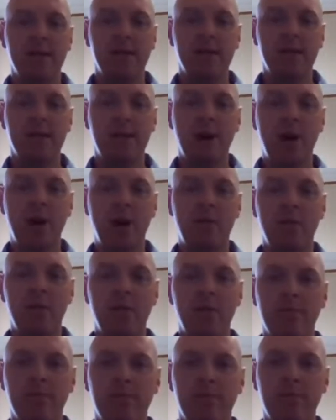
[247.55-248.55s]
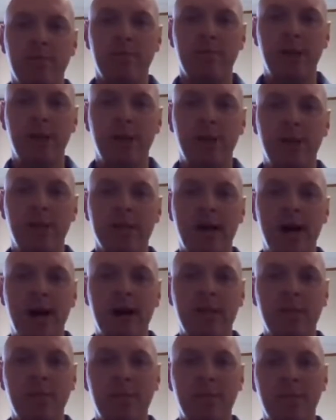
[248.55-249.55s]
this, this
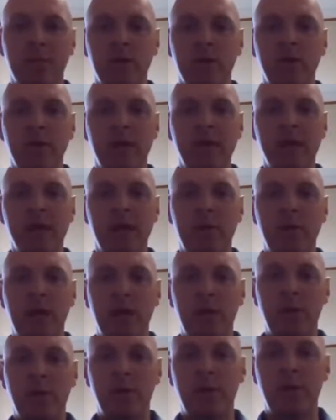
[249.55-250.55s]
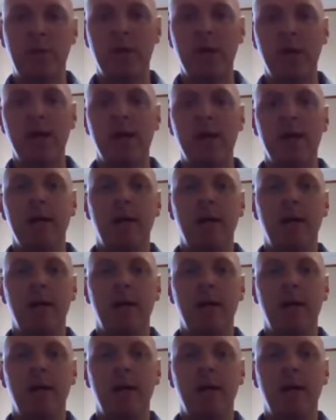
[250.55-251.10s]
hospice. So we take people